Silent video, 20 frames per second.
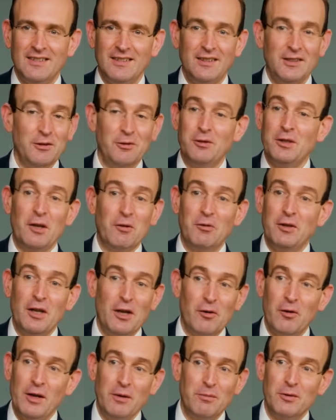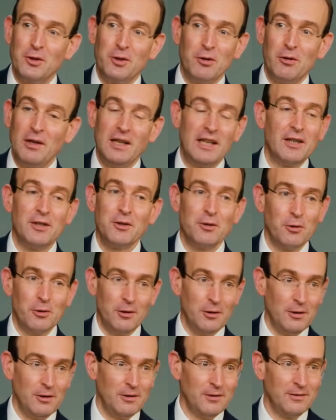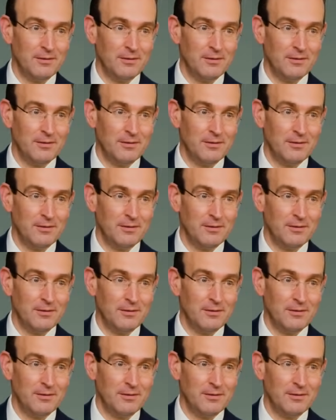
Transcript: you don't know him truly at all.